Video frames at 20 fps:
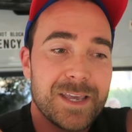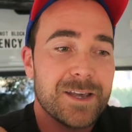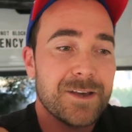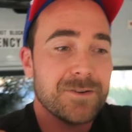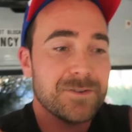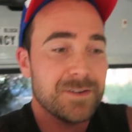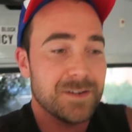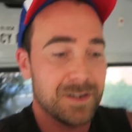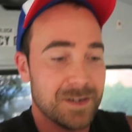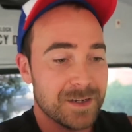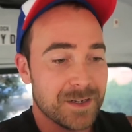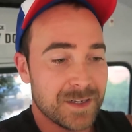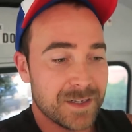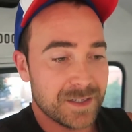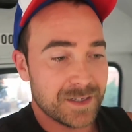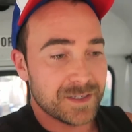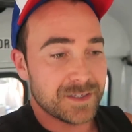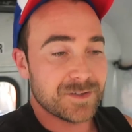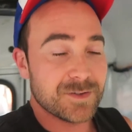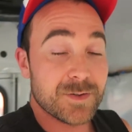out and
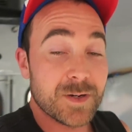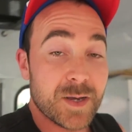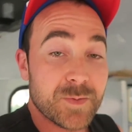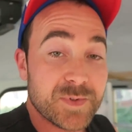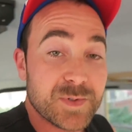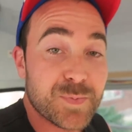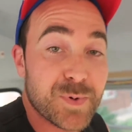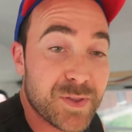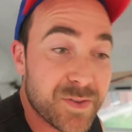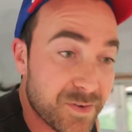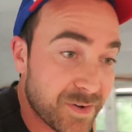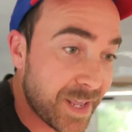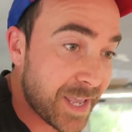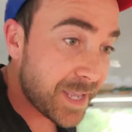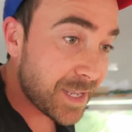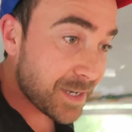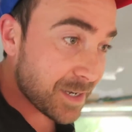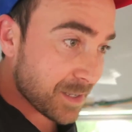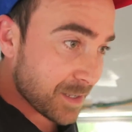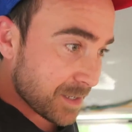Tsunami's brother
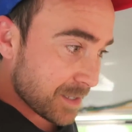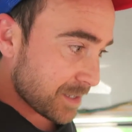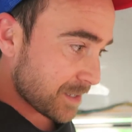Nate.